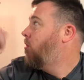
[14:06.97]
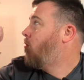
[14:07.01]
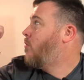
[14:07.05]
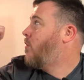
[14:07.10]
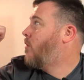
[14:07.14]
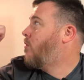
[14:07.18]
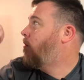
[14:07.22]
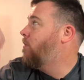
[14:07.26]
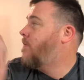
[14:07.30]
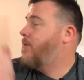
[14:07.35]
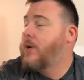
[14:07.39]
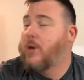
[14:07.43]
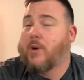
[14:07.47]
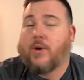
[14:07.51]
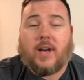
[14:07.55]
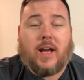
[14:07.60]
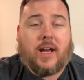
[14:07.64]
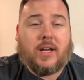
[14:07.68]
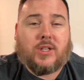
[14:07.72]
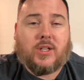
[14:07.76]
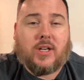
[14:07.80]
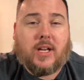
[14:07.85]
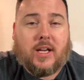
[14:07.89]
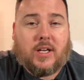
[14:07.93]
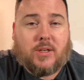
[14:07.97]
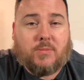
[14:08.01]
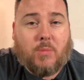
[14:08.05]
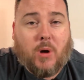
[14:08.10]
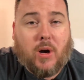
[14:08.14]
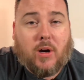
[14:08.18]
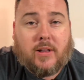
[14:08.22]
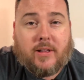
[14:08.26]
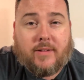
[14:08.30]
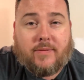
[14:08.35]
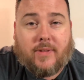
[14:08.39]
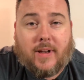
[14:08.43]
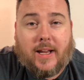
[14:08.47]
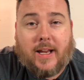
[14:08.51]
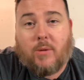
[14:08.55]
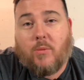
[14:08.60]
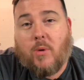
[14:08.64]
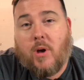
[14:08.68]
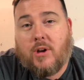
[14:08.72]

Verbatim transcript: We're reviewing H and H Burley Flake.